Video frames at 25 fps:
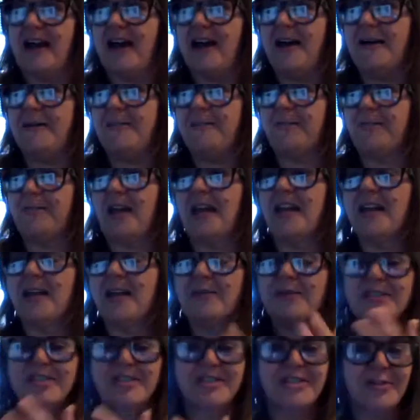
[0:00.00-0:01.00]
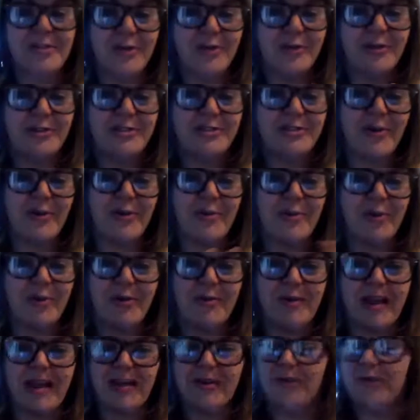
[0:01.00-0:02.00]
And I would show you
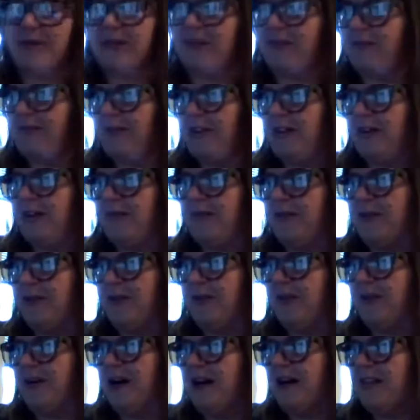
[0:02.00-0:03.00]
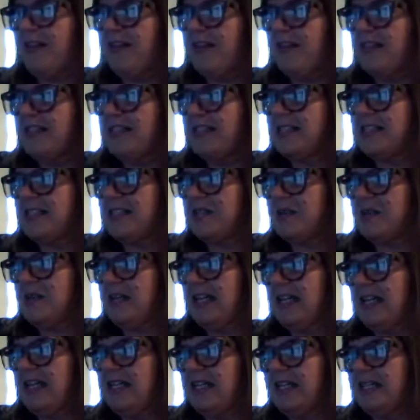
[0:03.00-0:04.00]
more, but I could only fit a few on the
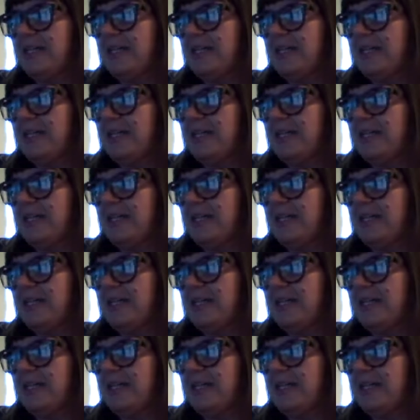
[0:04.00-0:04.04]
screen.